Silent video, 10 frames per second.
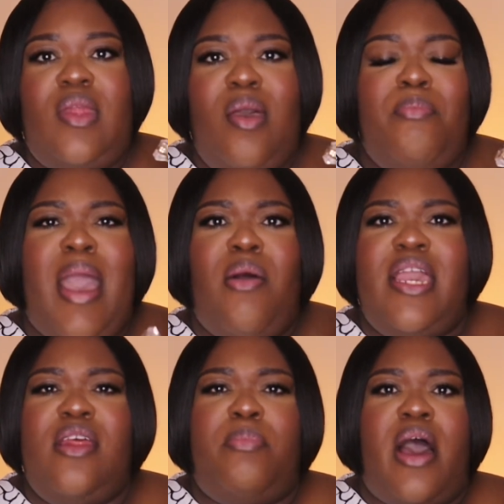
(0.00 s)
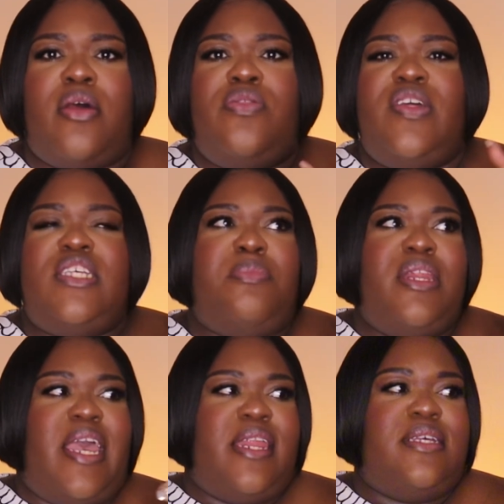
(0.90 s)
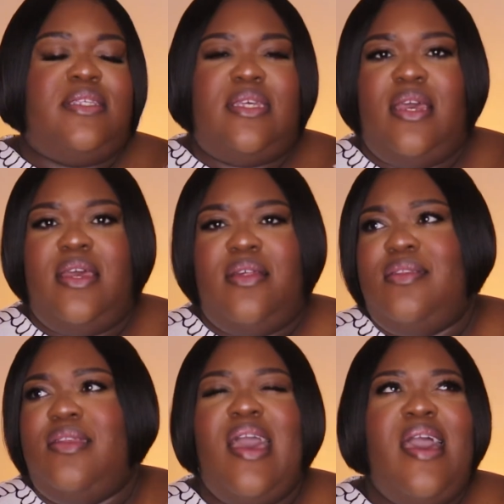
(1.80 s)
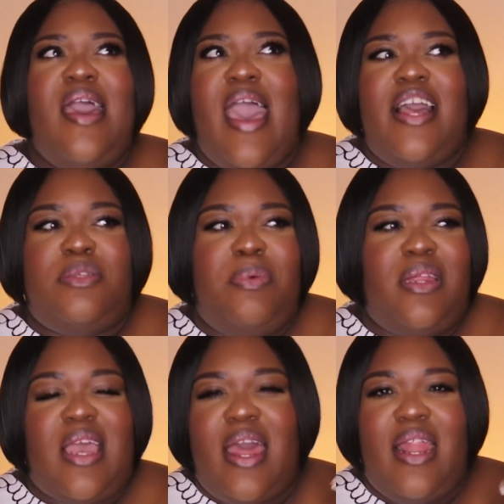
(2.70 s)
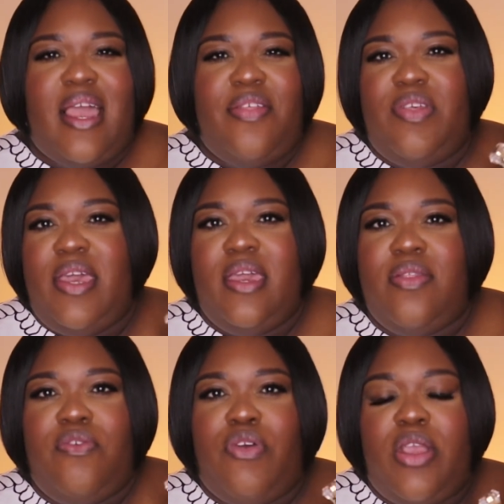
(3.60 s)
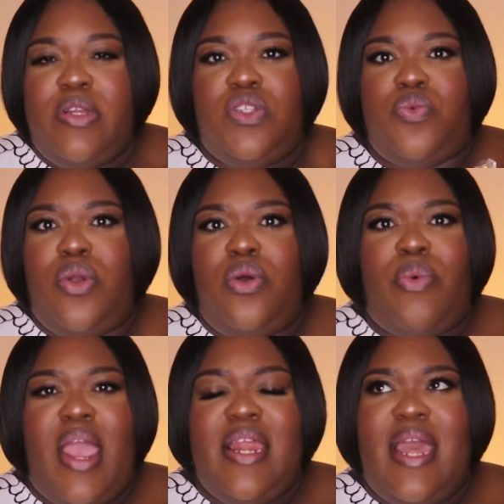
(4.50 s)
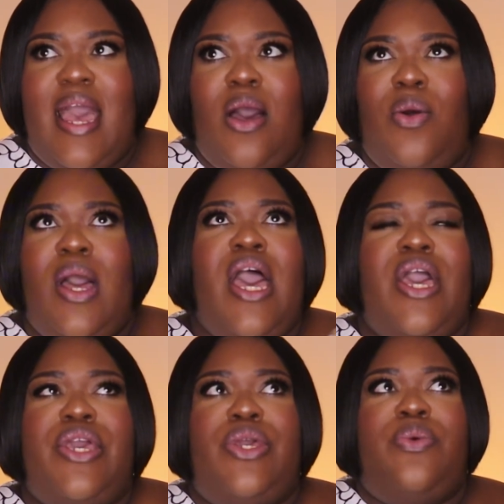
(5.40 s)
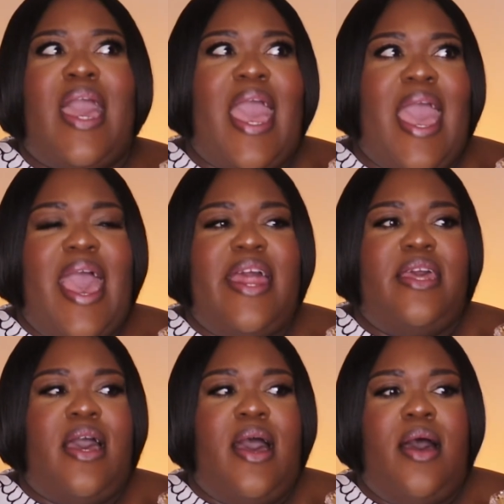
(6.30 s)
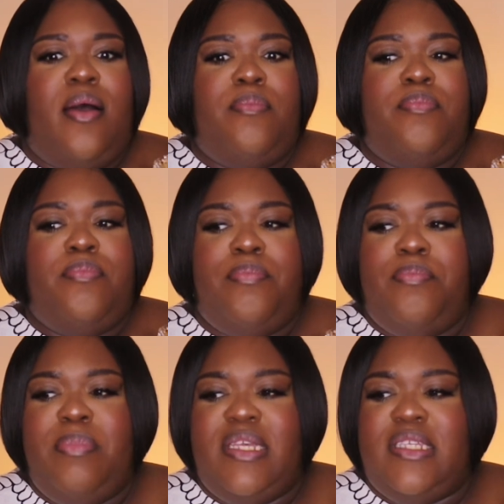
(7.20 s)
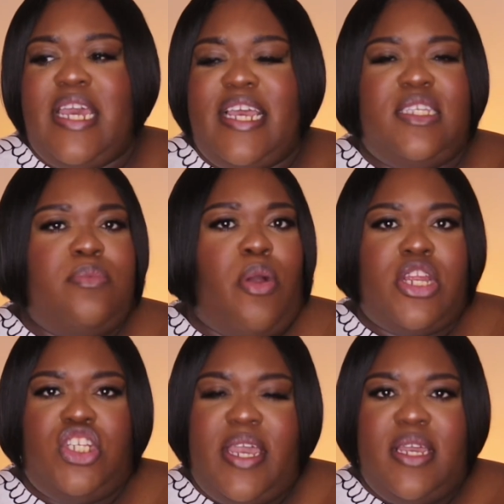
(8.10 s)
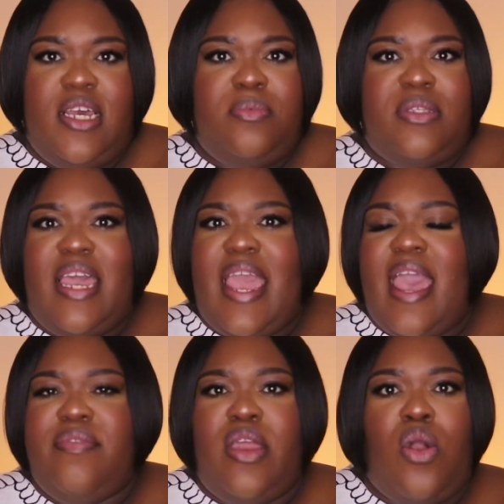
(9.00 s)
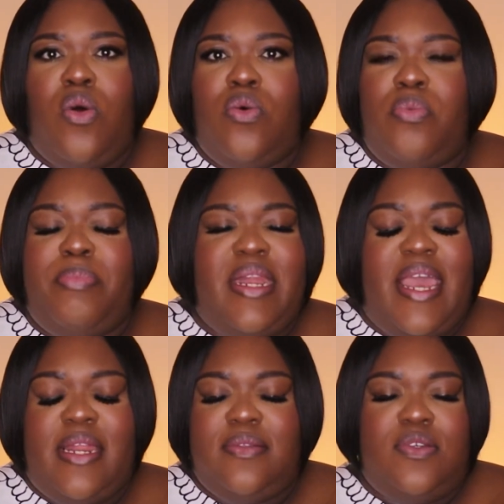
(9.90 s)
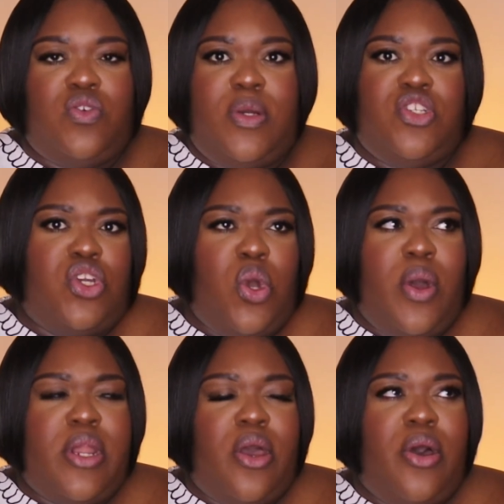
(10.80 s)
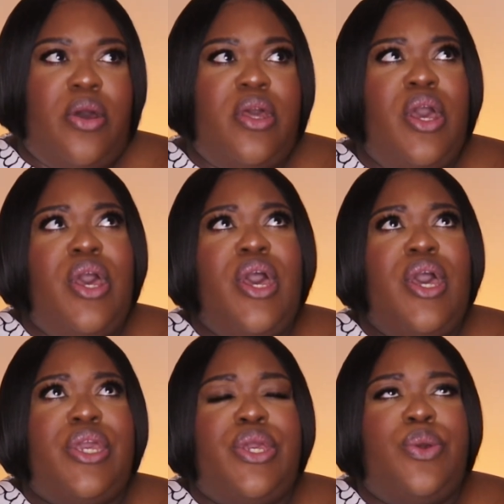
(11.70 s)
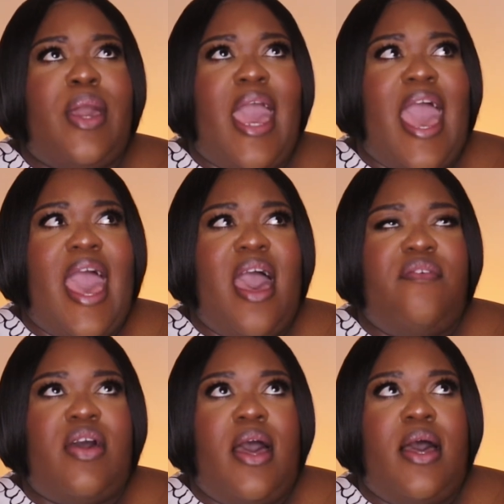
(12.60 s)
Maui in a bottle. This banana scent has been kind of like a thing in the fragrance world right now. You had Miss Daisy Marc Jacobs. They have their whole banana situation going on. You have